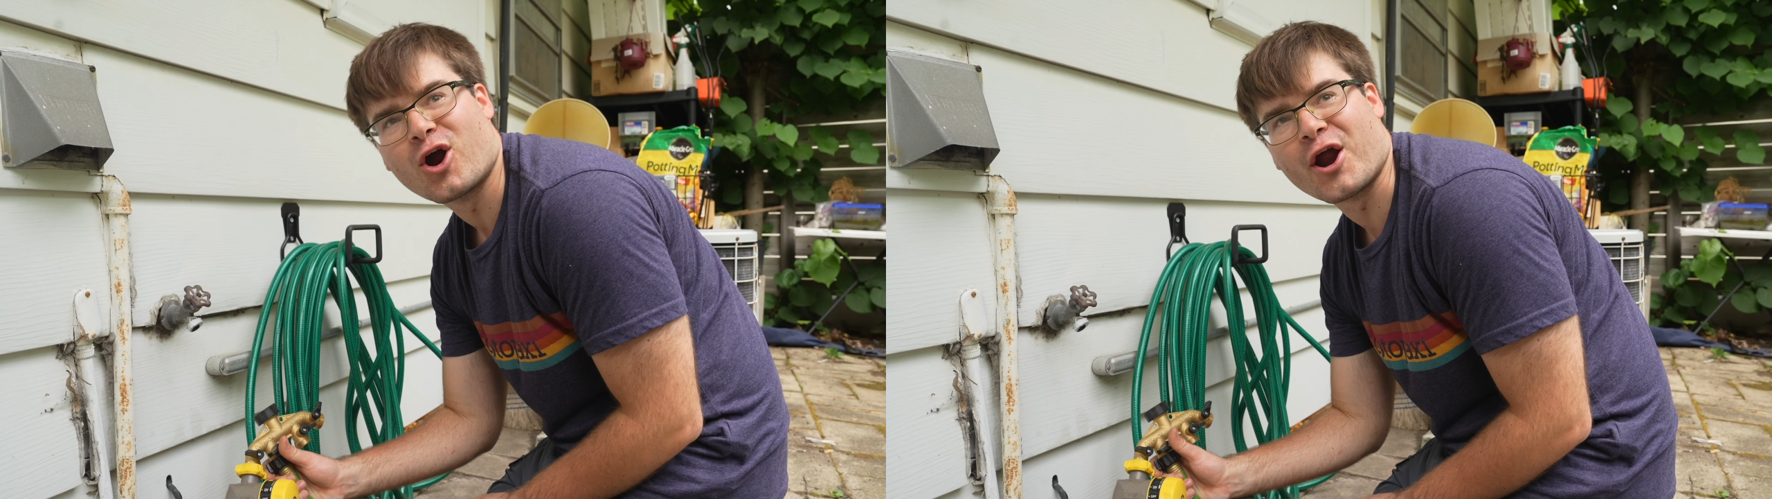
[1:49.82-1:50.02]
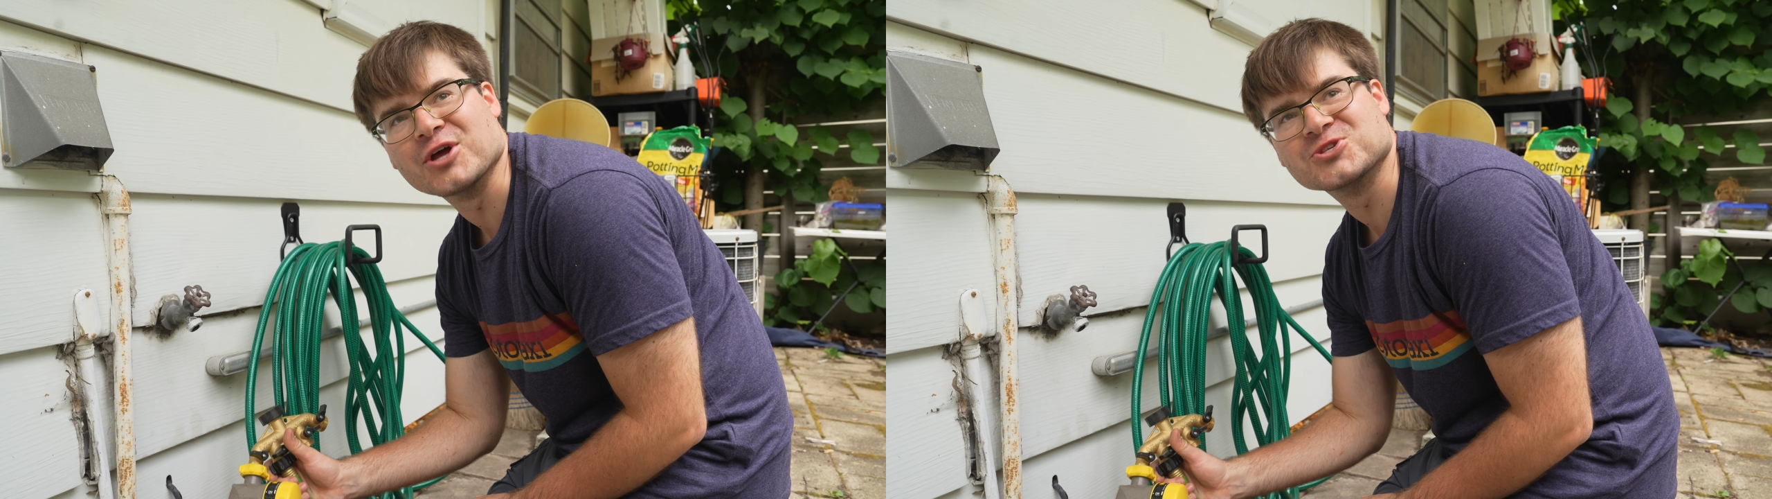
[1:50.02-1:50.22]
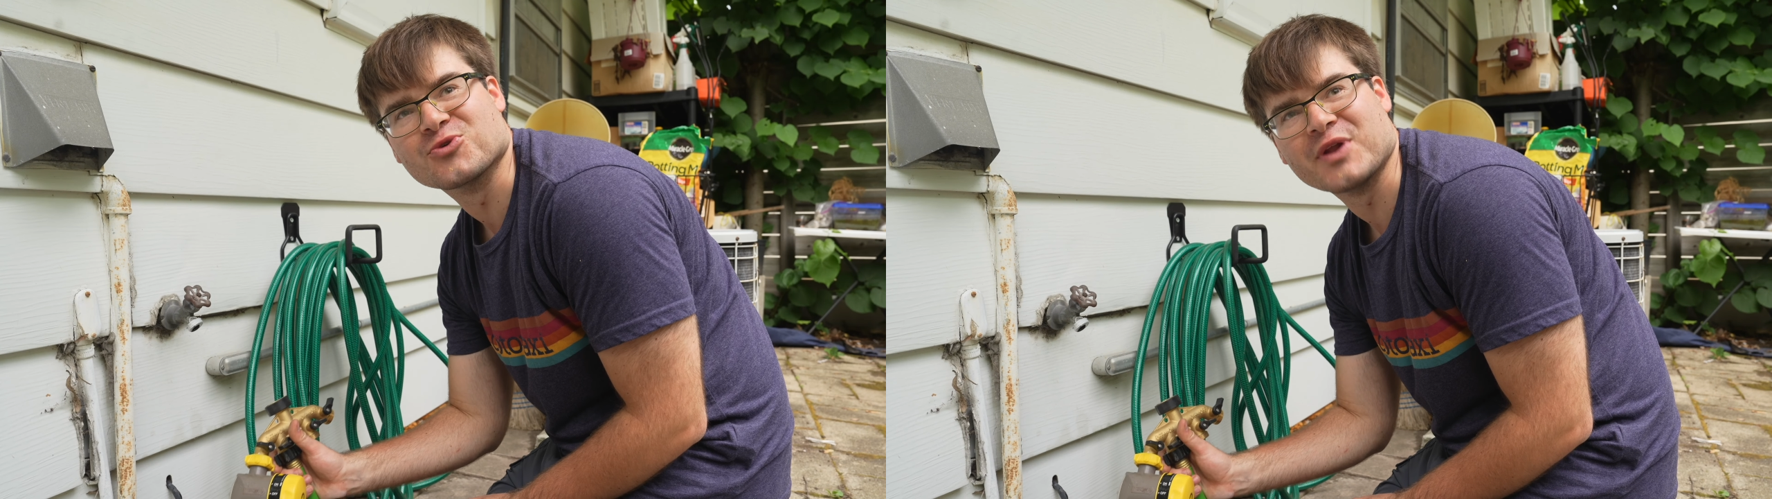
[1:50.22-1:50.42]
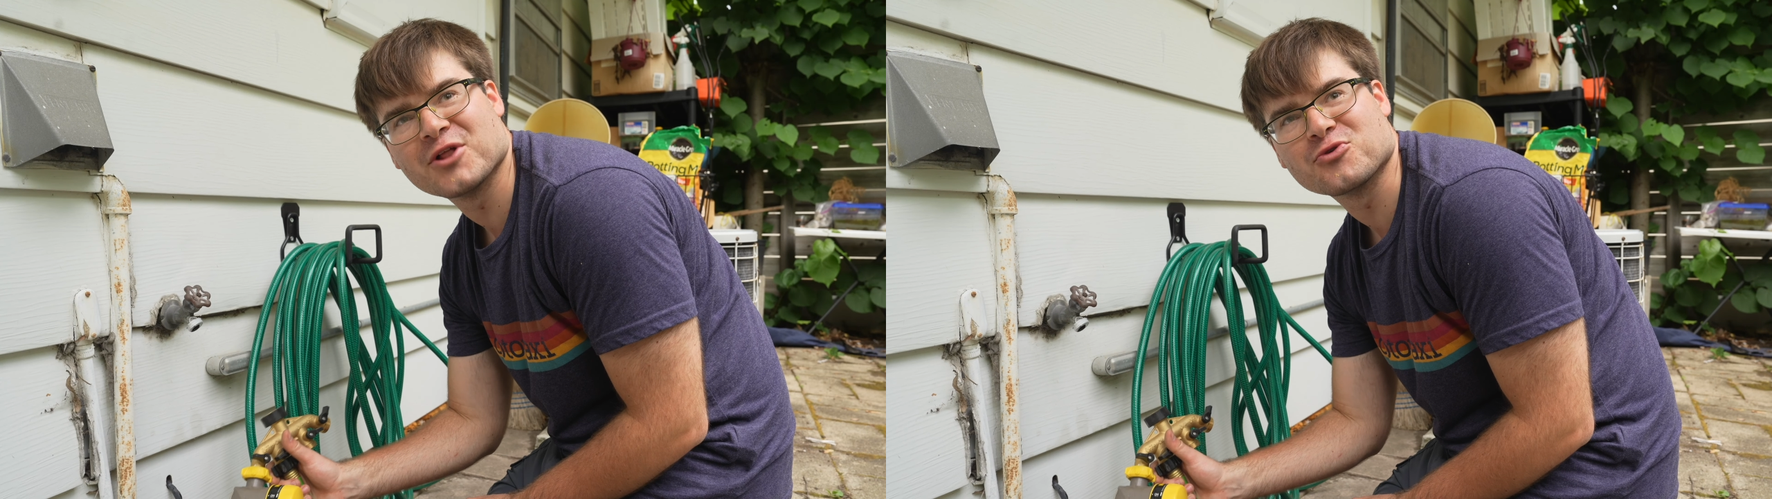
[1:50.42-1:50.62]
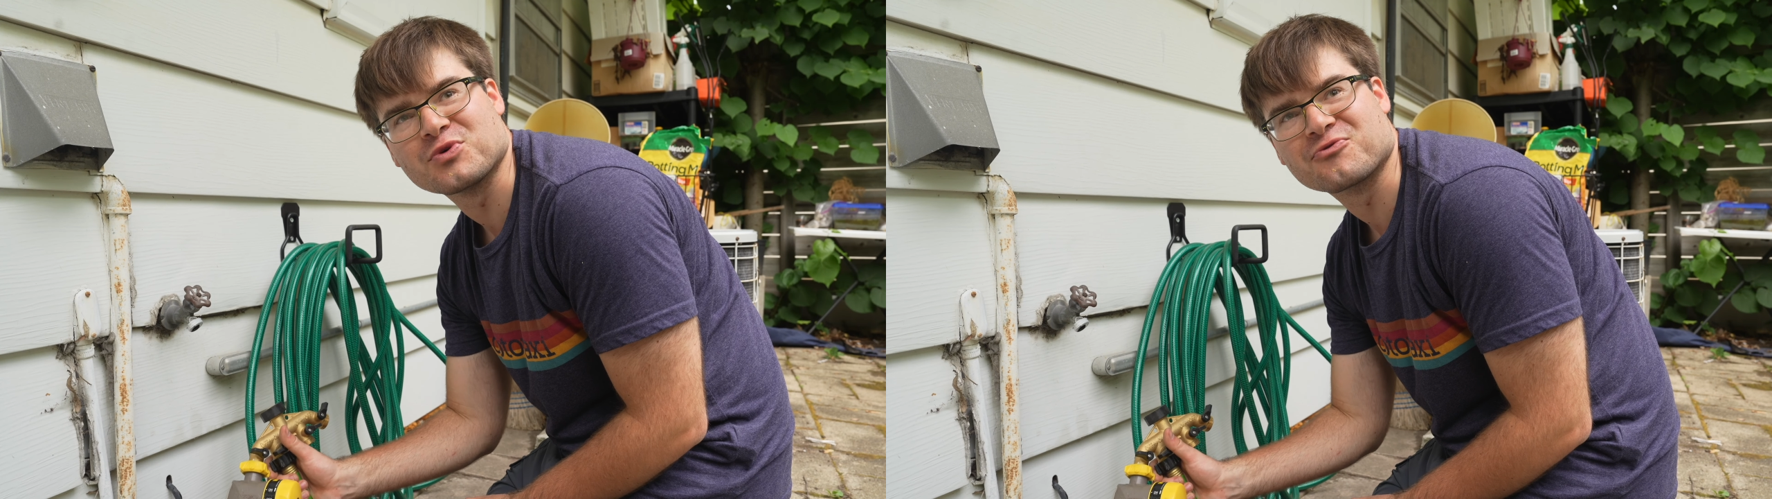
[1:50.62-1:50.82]
All right, so now
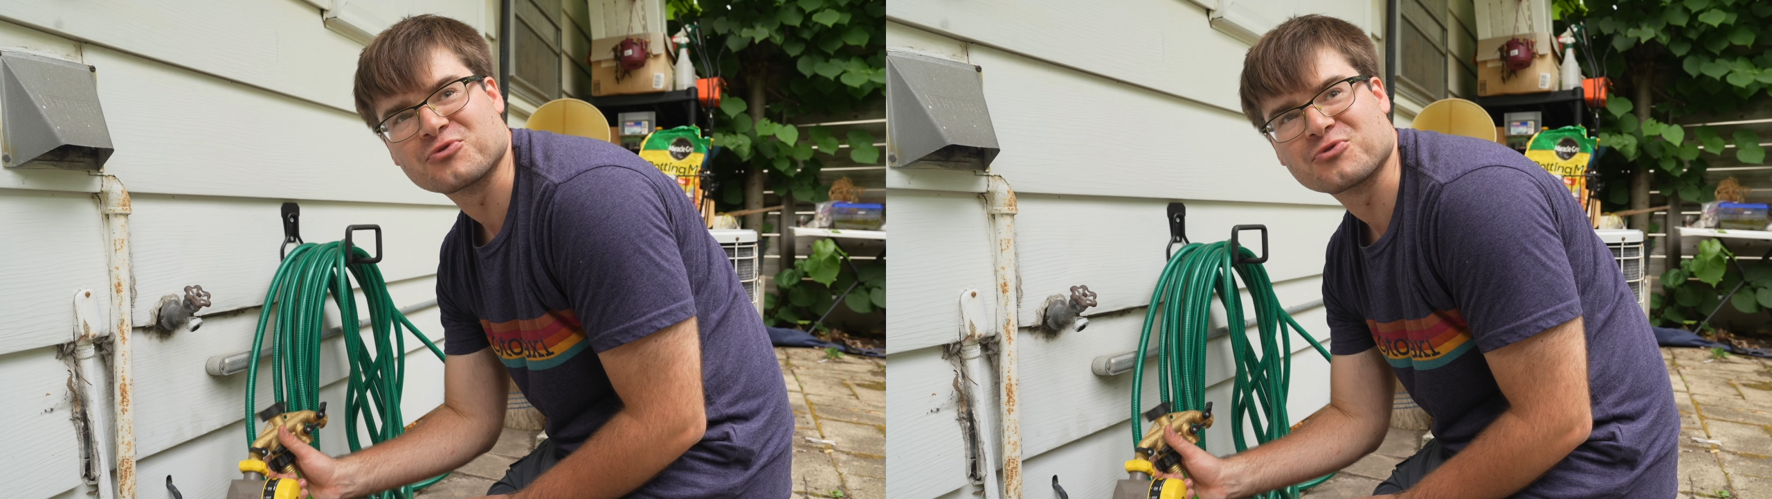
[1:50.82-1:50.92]
that we've